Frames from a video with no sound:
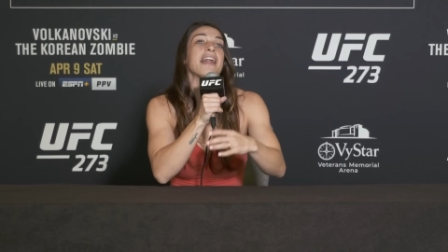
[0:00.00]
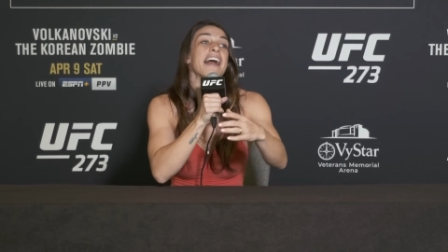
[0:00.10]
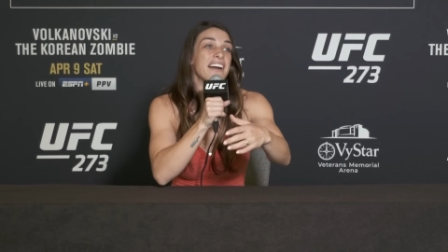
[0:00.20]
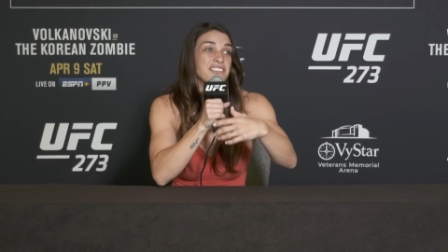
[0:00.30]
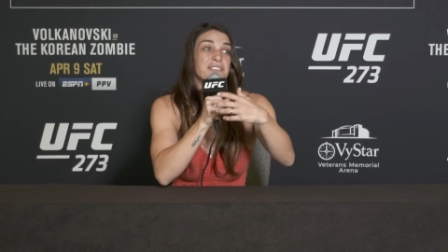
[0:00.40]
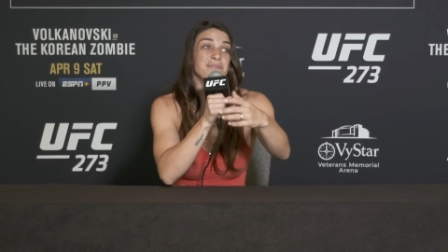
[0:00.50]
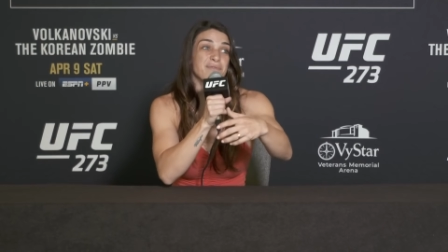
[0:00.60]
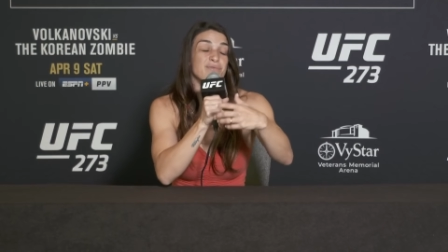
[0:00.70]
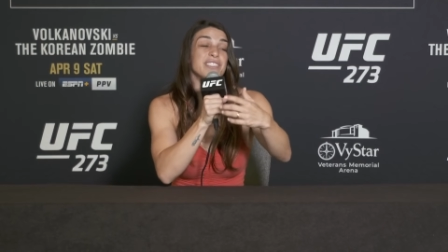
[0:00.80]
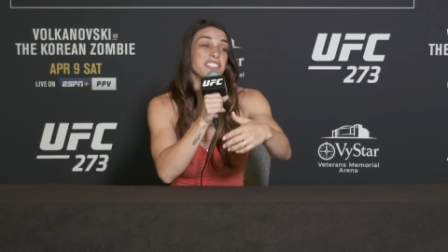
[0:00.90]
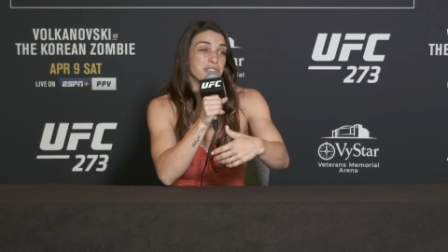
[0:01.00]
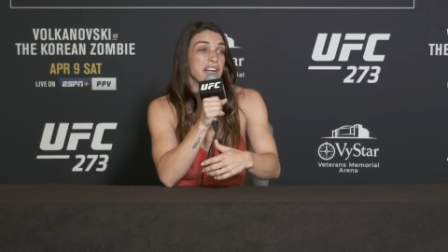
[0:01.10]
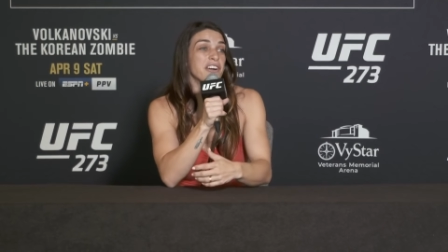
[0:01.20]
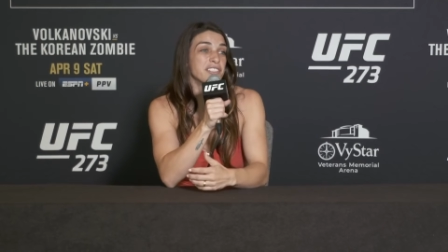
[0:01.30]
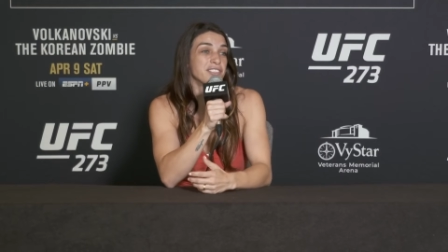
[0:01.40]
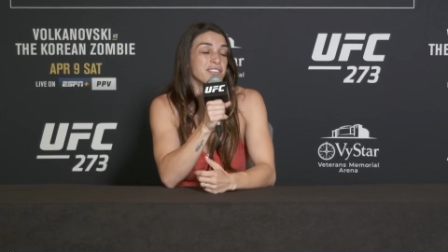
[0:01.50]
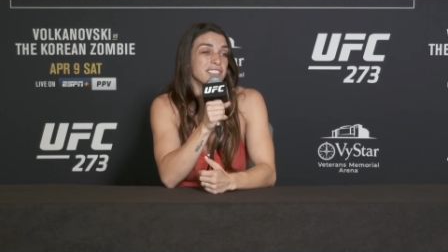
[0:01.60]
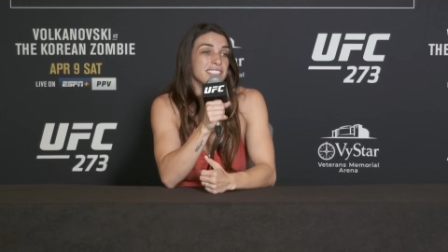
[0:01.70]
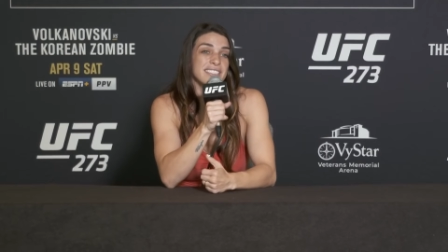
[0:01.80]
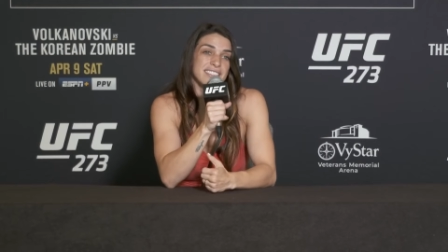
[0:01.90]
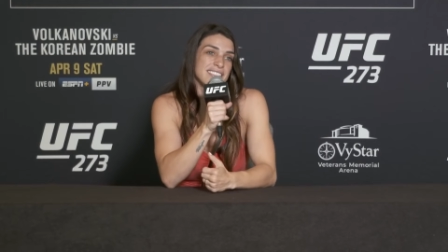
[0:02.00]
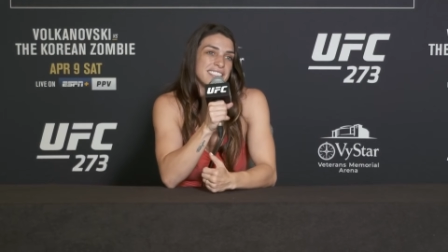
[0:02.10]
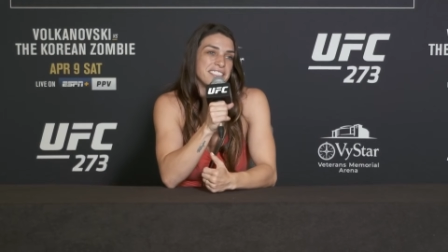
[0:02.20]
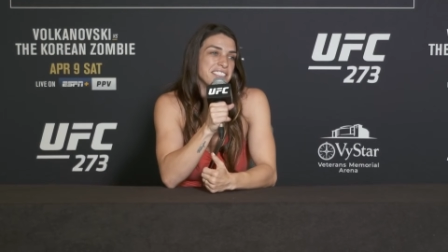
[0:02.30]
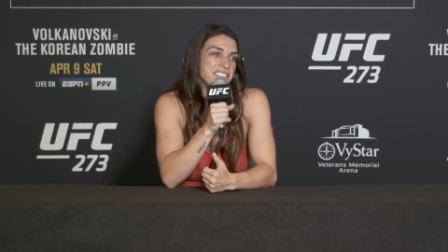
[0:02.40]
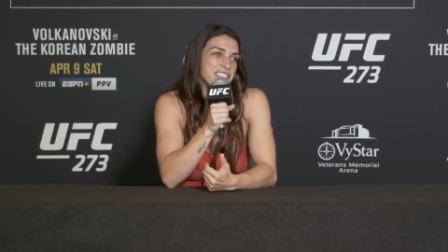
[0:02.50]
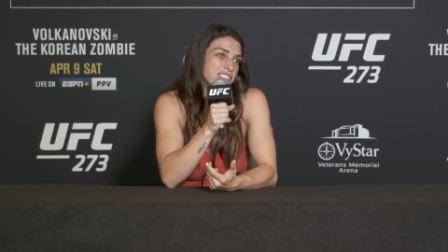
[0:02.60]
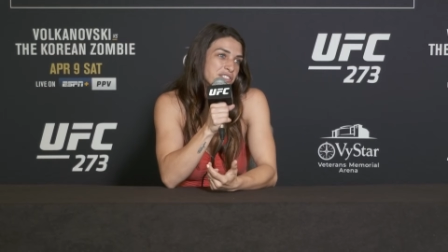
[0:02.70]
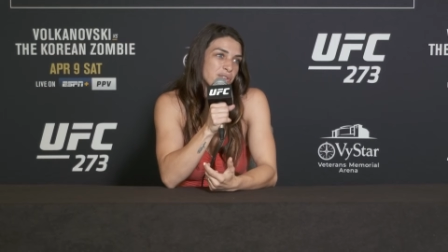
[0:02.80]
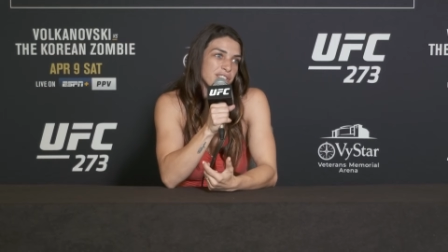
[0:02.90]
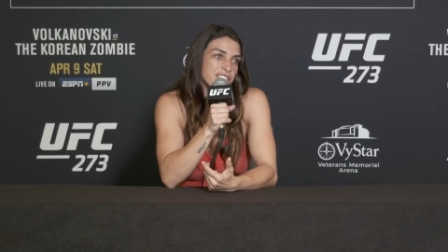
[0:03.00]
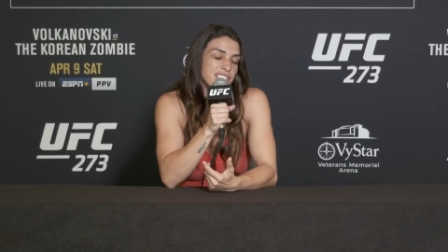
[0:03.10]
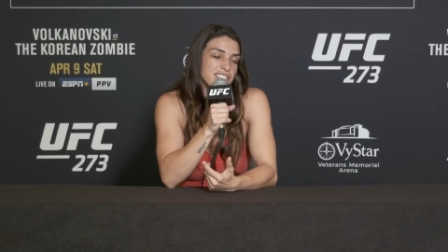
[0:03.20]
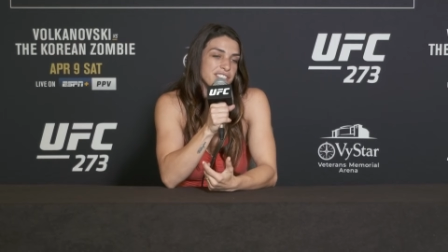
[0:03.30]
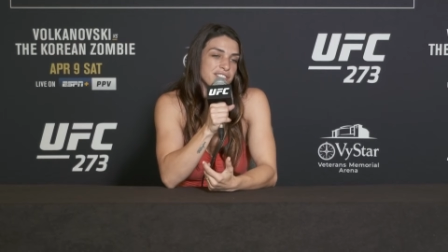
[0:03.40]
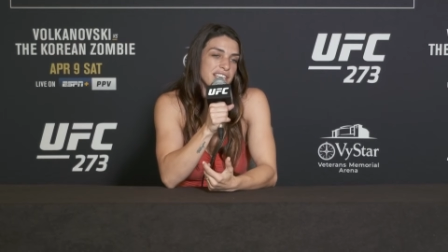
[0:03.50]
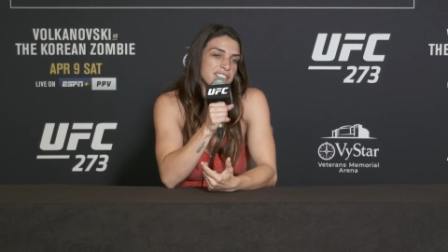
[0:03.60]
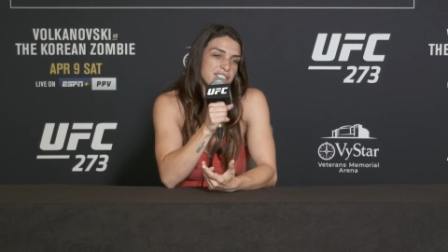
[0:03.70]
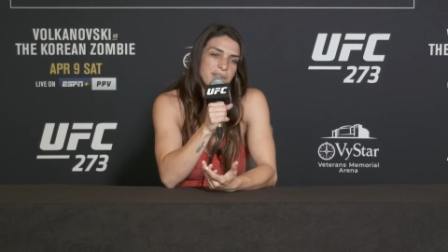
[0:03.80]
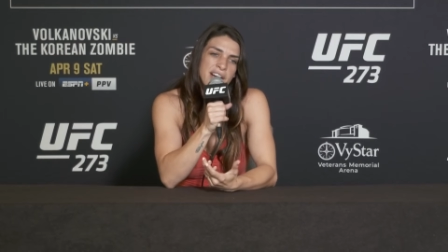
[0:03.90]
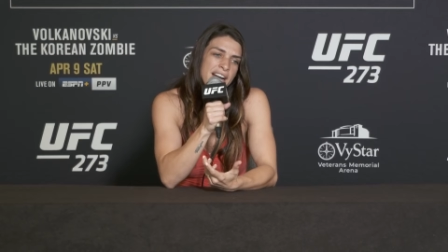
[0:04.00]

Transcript: And I have to really try hard to close the distance. And Tisha, she's shorter, she used to do that. So